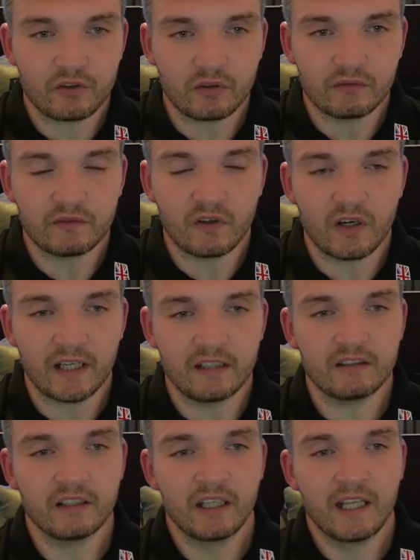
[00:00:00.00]
you can
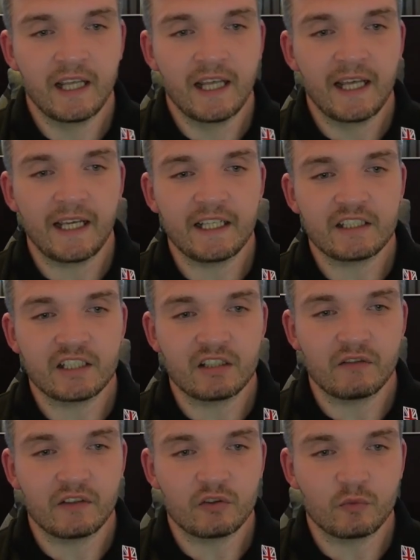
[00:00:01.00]
find each
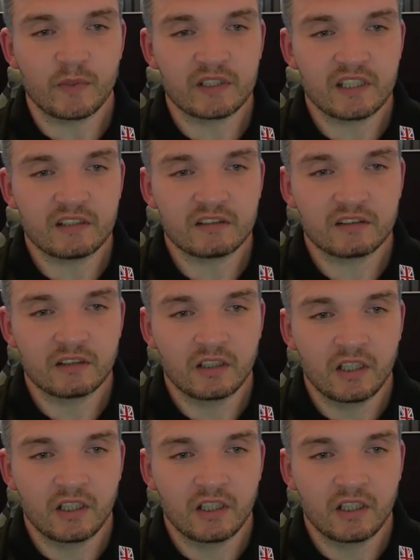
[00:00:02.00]
individual business,